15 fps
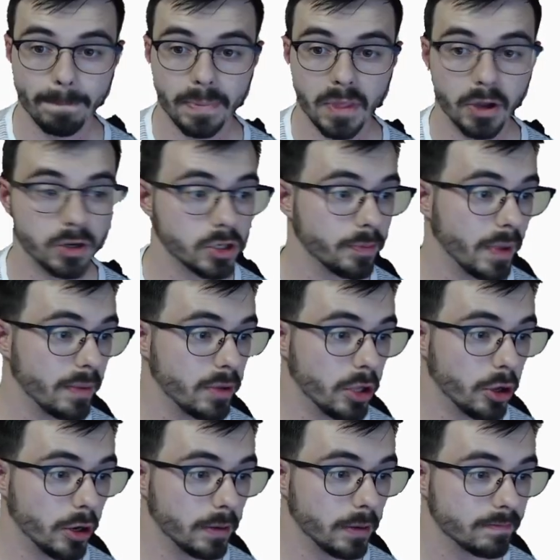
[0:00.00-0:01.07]
Here's our Baby
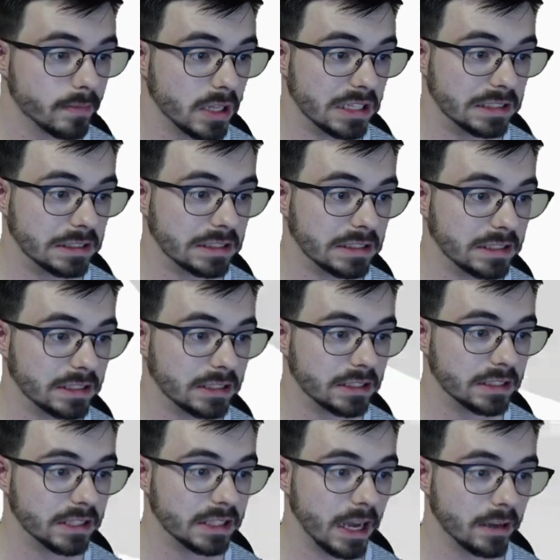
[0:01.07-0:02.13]
Yoda, and this is
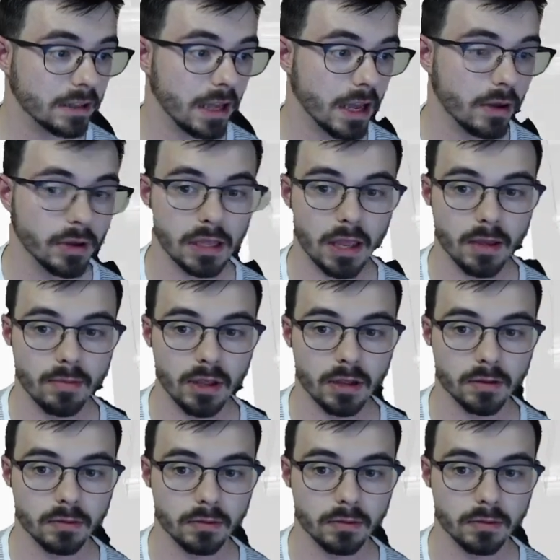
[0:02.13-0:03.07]
exactly how it came in.